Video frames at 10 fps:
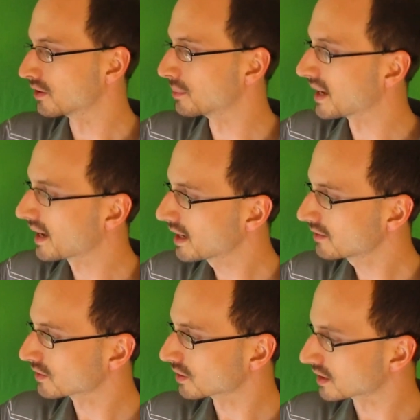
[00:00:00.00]
the
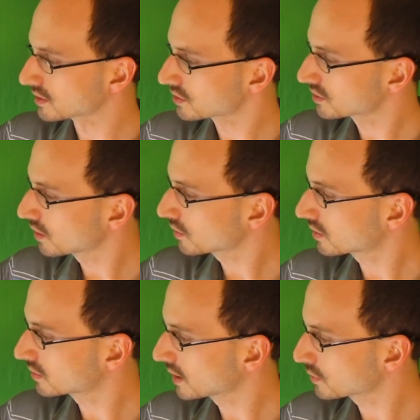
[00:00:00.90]
behavior is so
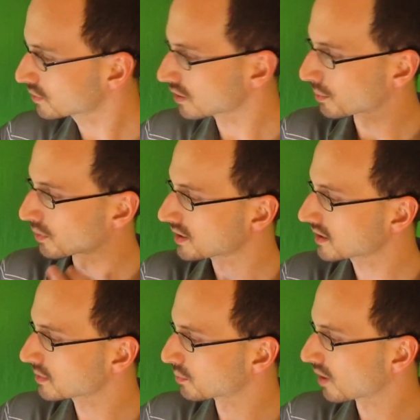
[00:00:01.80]
close to the
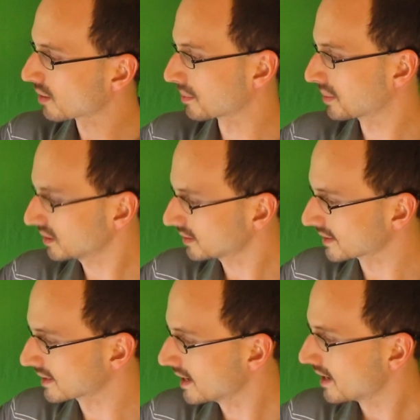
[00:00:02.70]
predicted
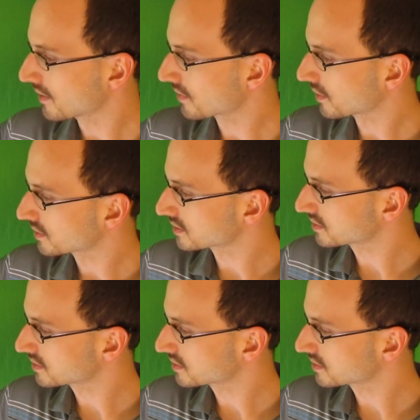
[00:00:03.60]
probability that there is